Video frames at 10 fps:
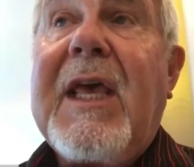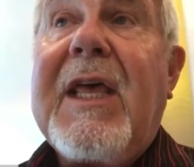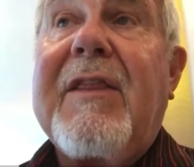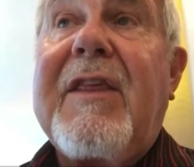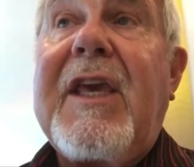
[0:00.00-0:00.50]

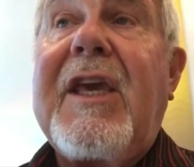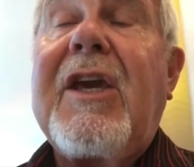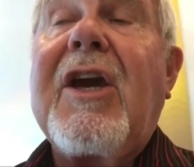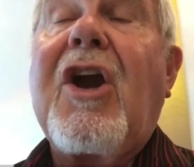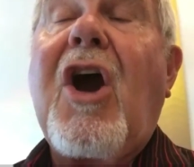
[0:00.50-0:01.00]
the
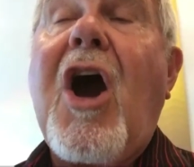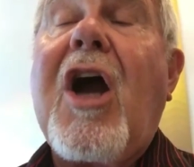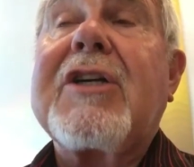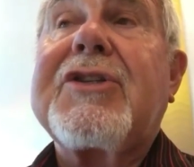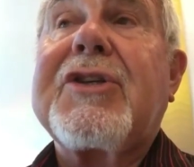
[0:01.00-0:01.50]

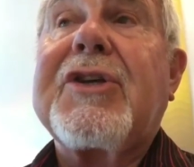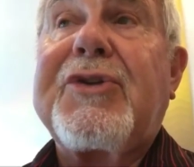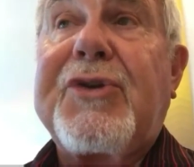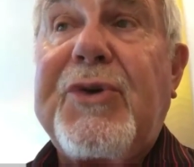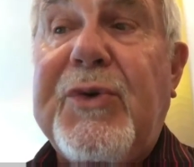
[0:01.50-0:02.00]

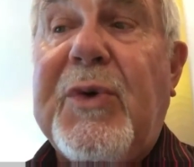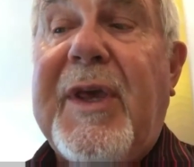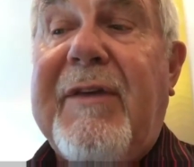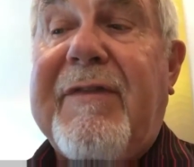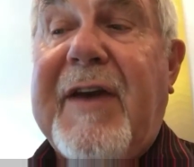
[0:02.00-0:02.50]
COX-2
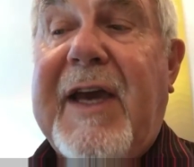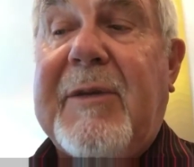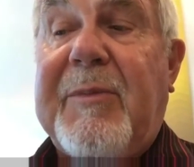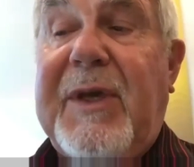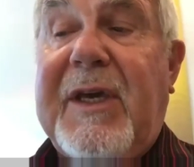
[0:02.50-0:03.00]
effect,
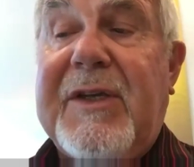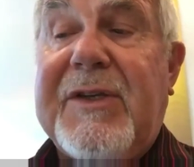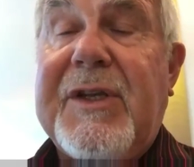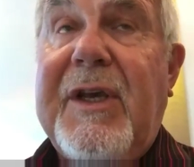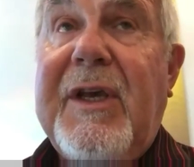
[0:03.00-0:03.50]

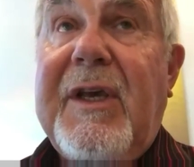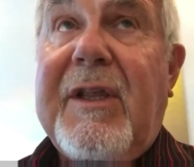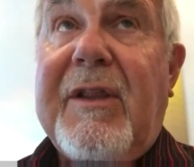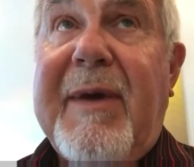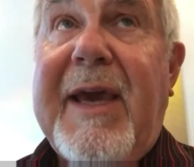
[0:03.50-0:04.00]
because
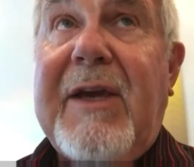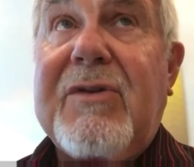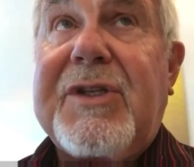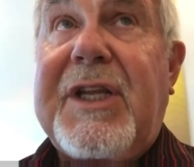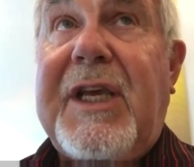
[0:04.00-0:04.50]
the
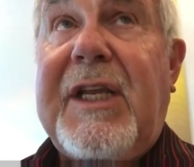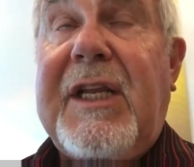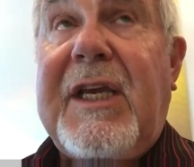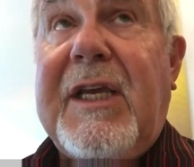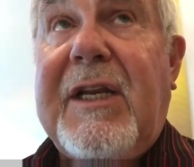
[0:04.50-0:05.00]
mangosteen
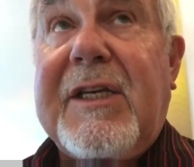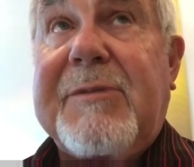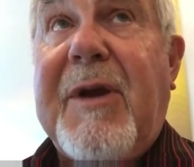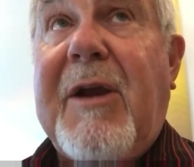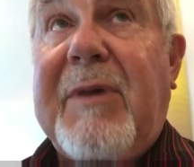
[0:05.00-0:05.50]
in
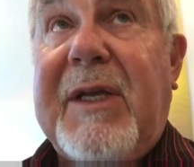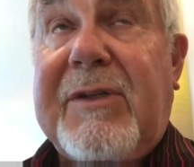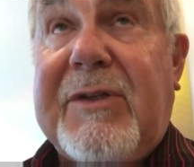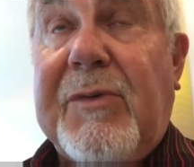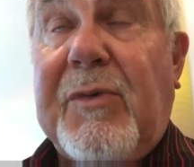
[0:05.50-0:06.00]

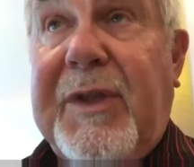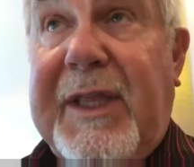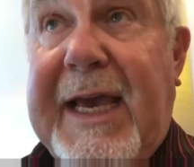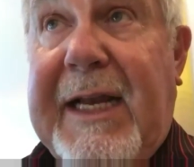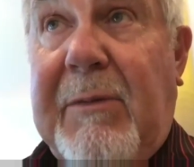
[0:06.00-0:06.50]
experiments with
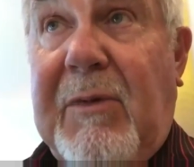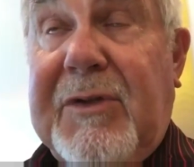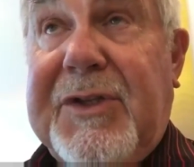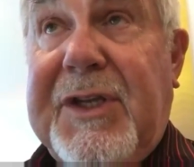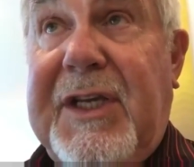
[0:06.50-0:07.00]

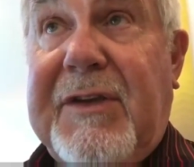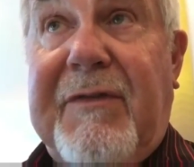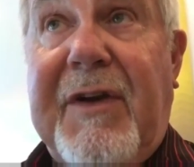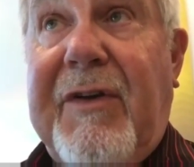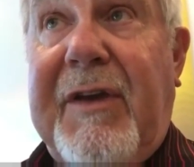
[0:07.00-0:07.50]
animals is a
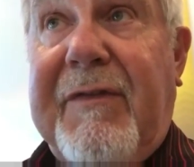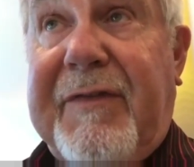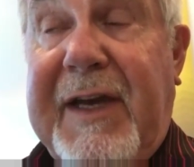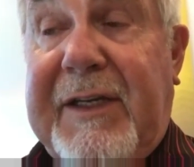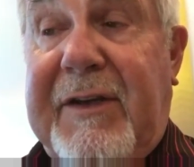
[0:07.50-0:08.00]
very
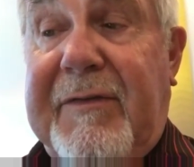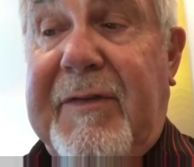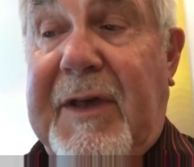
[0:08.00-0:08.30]
effective